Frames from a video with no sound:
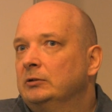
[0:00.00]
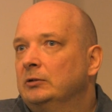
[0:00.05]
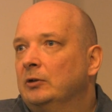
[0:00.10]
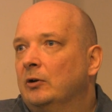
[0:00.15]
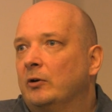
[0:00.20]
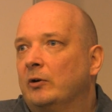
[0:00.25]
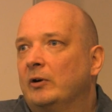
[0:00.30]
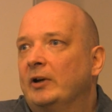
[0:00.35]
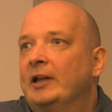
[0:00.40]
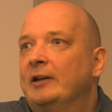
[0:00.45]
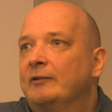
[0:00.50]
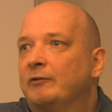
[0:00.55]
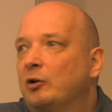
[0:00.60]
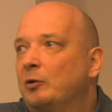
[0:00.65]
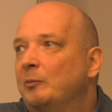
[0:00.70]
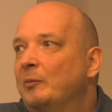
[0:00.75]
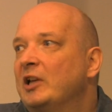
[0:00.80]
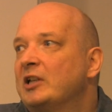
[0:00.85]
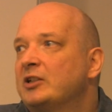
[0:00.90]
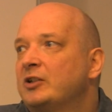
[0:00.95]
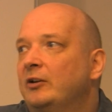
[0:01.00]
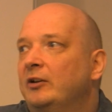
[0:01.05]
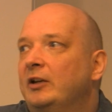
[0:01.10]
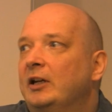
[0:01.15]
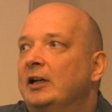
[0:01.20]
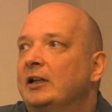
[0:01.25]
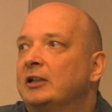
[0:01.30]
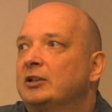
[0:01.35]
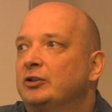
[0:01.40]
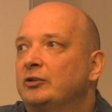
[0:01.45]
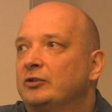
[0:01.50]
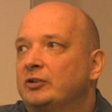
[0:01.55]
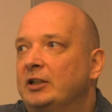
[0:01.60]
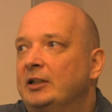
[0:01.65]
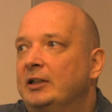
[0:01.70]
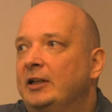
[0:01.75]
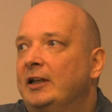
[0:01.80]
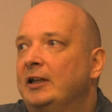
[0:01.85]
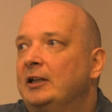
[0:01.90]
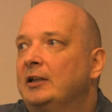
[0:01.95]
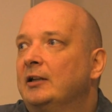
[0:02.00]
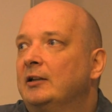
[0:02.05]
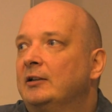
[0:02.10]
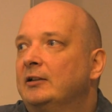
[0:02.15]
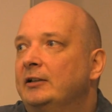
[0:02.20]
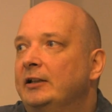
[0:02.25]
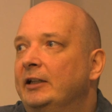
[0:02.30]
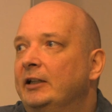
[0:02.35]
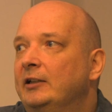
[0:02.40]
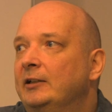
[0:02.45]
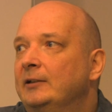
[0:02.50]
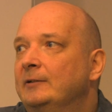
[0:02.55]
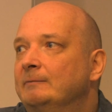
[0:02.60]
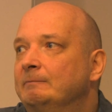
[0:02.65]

or information directions in data, really.